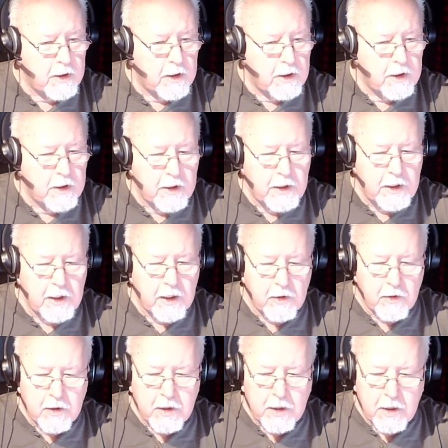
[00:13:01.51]
you need to
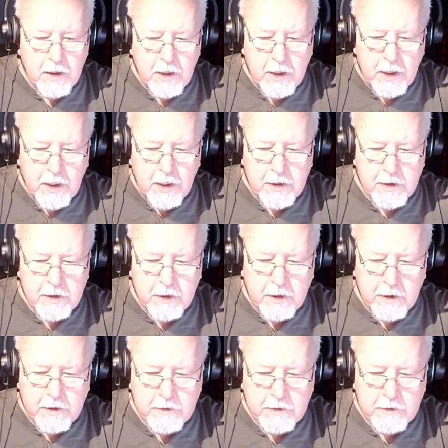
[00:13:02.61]
look and uh,